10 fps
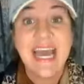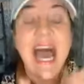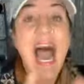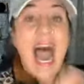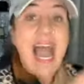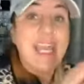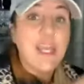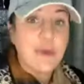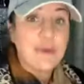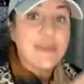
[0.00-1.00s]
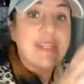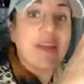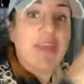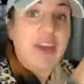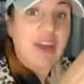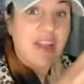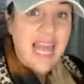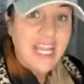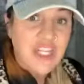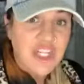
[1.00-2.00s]
I used the
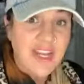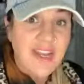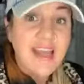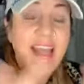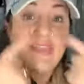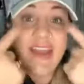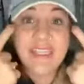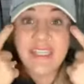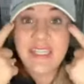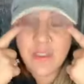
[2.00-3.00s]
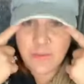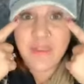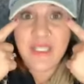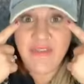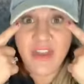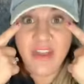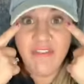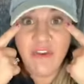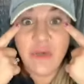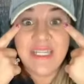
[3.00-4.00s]
collection that specifically
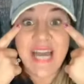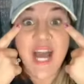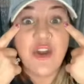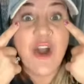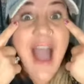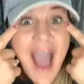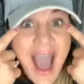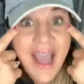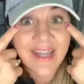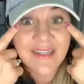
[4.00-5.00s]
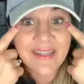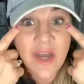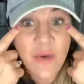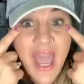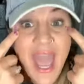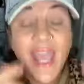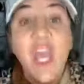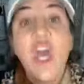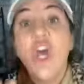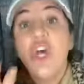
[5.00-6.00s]
focused on your eyes, okay?
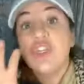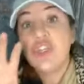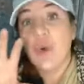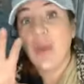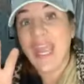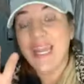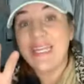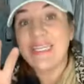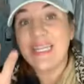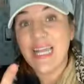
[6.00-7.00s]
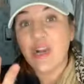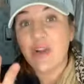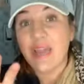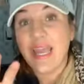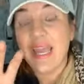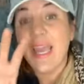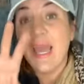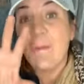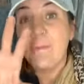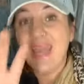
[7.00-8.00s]
So it is literally
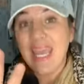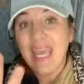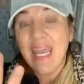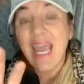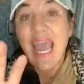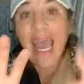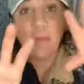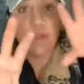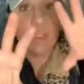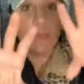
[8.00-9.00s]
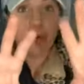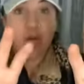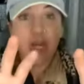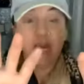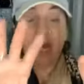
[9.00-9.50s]
me able to put the